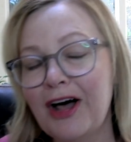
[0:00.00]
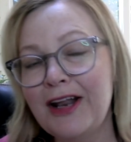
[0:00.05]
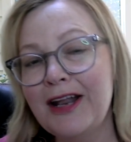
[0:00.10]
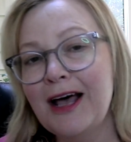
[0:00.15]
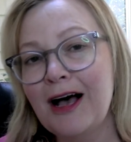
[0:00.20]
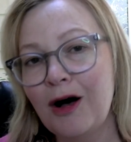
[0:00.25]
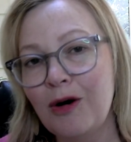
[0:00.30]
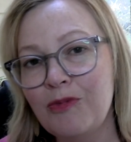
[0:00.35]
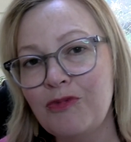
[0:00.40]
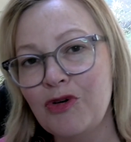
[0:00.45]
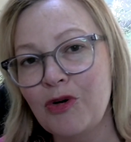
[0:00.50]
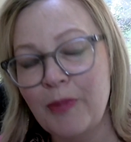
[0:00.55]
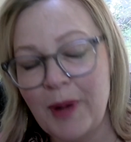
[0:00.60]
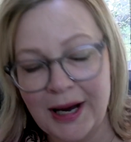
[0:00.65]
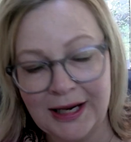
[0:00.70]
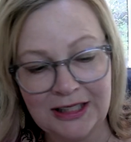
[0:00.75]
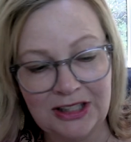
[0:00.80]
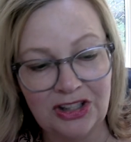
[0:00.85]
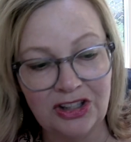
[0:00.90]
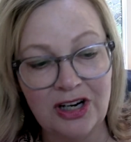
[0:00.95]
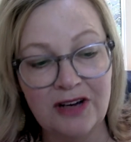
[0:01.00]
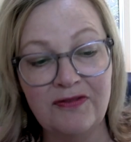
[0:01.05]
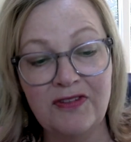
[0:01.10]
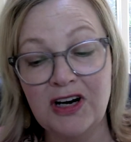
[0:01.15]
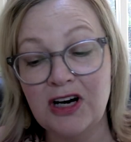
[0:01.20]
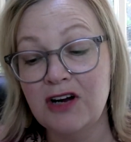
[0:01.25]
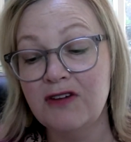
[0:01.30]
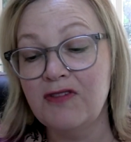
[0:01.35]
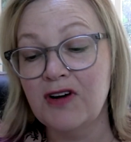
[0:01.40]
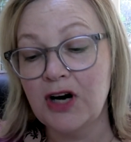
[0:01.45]
unhelpful bacteria
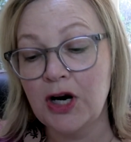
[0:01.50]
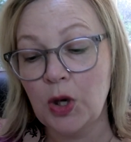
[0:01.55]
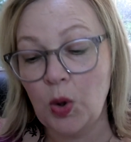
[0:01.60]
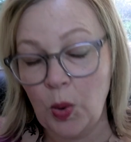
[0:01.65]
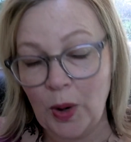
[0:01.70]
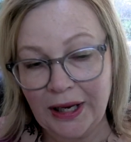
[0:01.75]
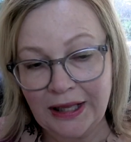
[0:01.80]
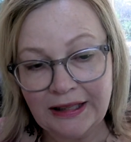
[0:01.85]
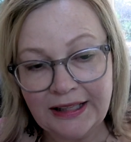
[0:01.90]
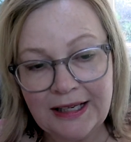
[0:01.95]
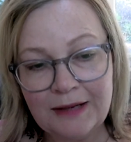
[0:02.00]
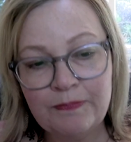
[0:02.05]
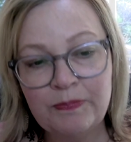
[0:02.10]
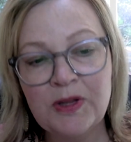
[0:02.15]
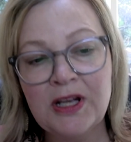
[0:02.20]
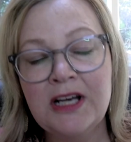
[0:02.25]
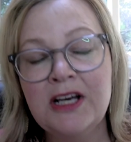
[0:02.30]
very, very quickly.